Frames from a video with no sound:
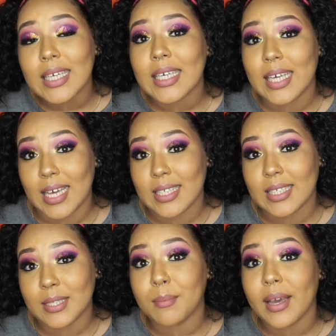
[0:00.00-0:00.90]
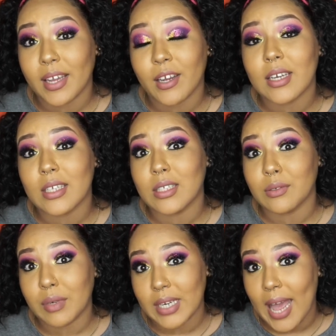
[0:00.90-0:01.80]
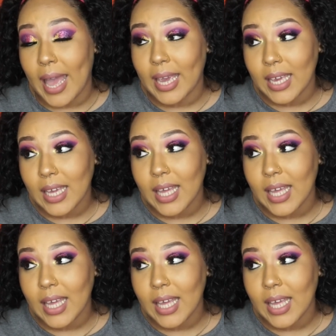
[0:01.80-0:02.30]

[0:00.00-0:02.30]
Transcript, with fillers: yes my hair needs to re-dye